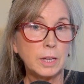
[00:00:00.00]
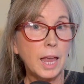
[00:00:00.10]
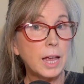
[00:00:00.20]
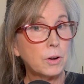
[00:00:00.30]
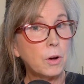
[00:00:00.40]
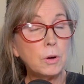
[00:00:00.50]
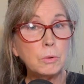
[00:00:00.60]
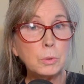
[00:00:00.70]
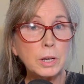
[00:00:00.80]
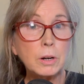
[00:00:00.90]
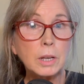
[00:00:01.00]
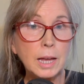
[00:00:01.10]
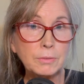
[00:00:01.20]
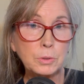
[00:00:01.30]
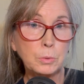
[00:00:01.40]
And all we are
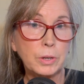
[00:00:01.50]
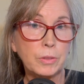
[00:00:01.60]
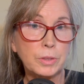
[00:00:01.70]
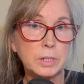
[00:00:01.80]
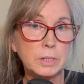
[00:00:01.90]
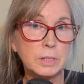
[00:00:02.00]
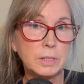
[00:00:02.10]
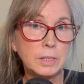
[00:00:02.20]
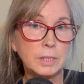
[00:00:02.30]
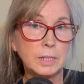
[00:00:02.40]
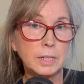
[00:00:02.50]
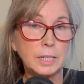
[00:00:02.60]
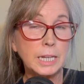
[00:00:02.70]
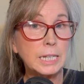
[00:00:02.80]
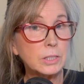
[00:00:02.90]
left with
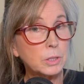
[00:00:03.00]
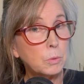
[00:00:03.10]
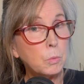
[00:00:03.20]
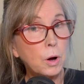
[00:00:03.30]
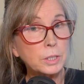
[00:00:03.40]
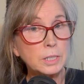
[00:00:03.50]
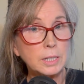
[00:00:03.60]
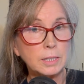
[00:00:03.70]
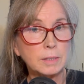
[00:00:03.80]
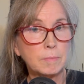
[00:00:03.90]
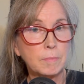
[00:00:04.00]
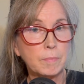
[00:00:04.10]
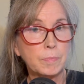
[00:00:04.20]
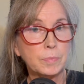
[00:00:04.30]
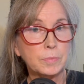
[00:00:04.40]
is the wanting.
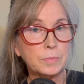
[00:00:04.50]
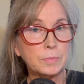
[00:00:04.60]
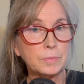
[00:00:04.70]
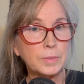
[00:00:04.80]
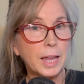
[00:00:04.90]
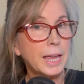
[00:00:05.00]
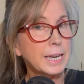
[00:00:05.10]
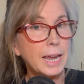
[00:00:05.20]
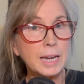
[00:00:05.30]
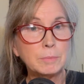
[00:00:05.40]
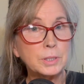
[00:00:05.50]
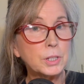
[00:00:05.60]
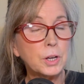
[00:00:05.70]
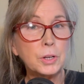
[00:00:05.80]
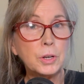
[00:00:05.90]
And
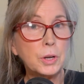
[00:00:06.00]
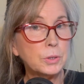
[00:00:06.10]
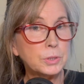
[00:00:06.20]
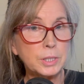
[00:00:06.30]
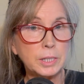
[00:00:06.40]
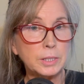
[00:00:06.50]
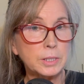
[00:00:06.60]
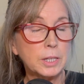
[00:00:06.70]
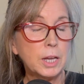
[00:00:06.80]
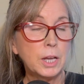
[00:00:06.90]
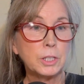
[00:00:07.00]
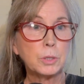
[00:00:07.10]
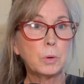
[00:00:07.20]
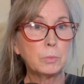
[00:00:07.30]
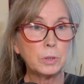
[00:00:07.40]
Amazon knows this. So
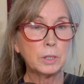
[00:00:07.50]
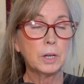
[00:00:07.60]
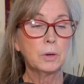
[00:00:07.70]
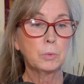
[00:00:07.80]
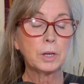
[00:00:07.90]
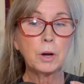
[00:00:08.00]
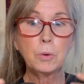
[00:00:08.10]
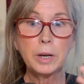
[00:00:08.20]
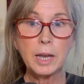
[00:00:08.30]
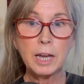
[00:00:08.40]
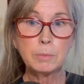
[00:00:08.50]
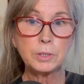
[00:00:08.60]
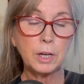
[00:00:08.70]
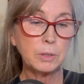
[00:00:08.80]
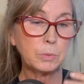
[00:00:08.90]
when we go on Amazon and we're